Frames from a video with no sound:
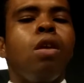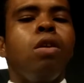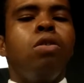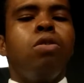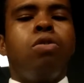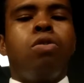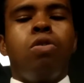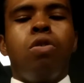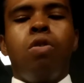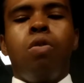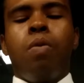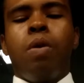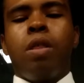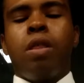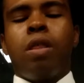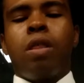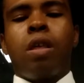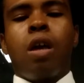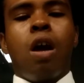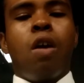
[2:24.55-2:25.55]
So
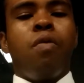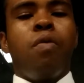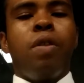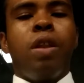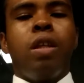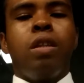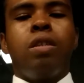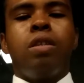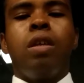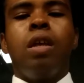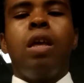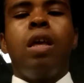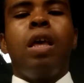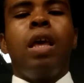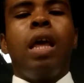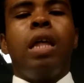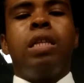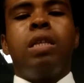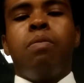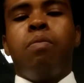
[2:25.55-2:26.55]
with governance,
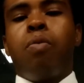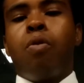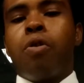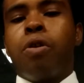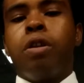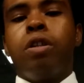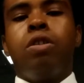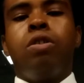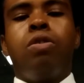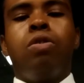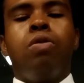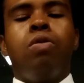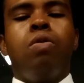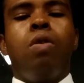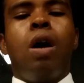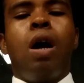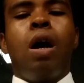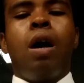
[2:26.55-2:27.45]
it's important to